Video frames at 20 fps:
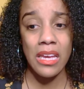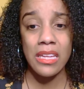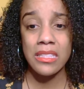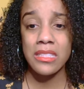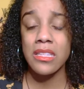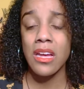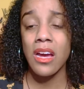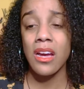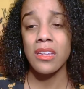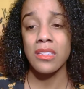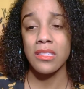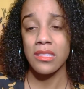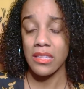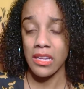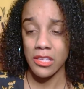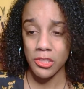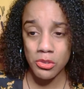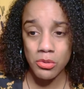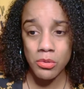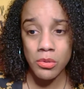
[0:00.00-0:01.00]
It's not a
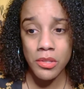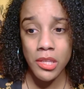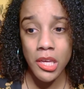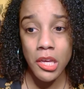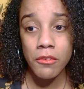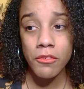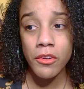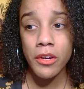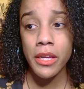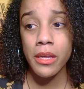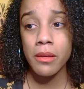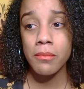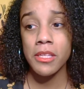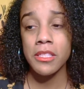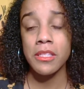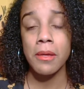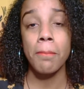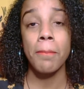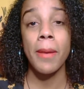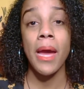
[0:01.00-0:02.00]
sexual thing for him.
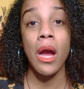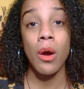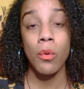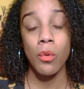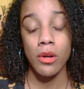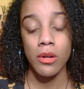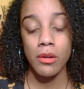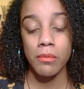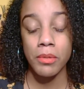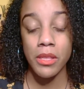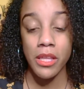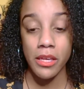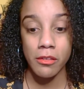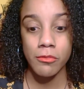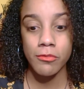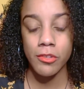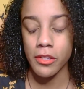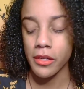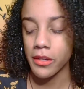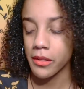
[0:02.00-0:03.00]
It's a power play
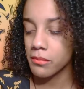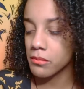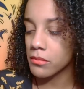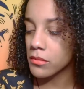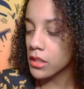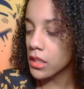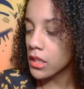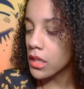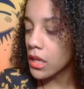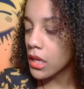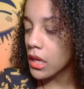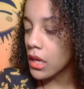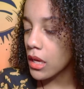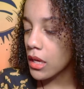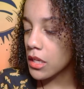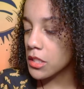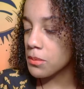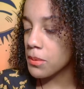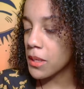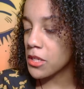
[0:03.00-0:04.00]
for him.
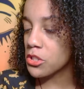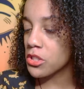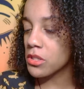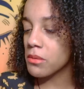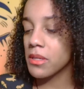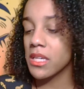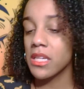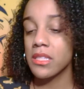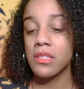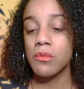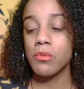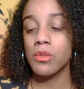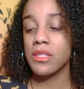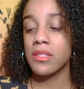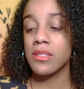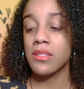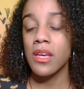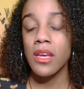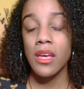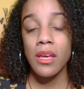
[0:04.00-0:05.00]
Especially because he
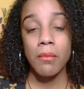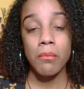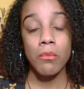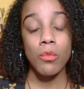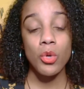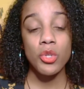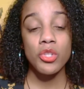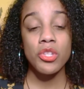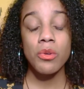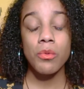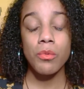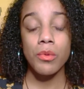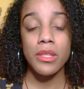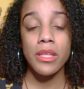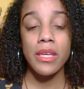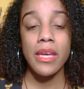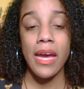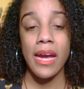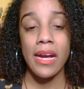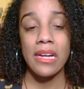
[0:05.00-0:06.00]
was more so
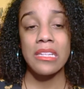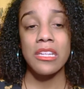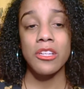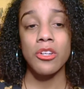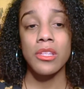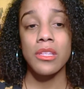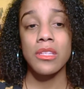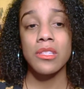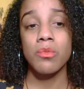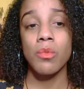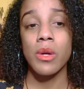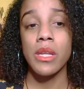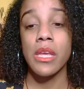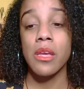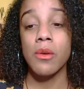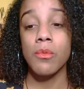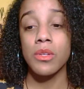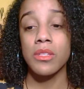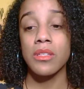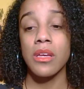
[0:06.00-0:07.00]
really acting on this when
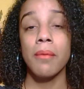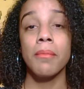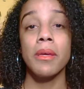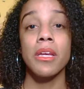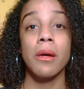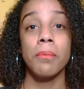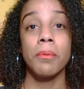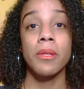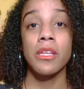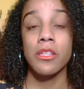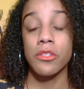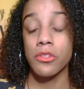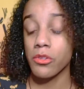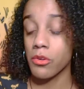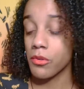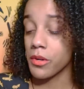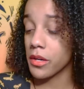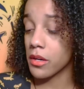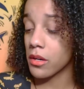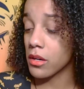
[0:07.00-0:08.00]
he was coming up in his
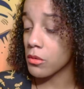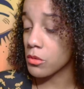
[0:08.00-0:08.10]
career.